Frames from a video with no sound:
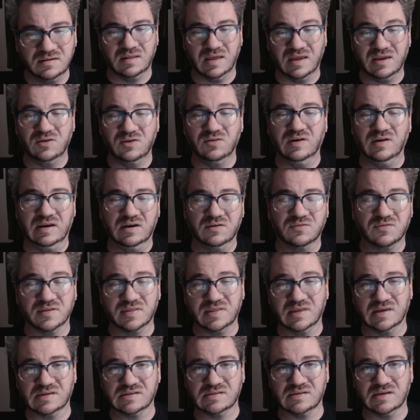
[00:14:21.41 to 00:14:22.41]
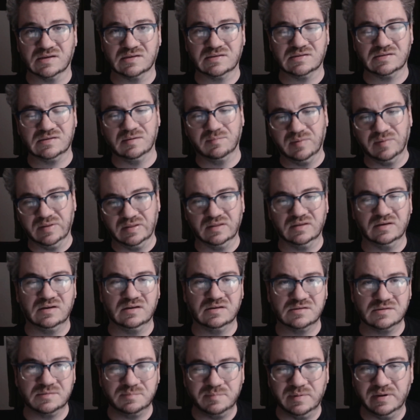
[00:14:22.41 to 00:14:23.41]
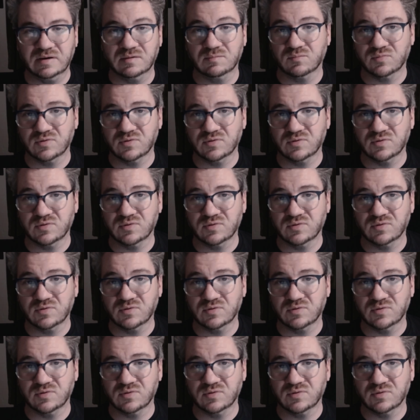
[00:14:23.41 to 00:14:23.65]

that you need for things like stability, speed, and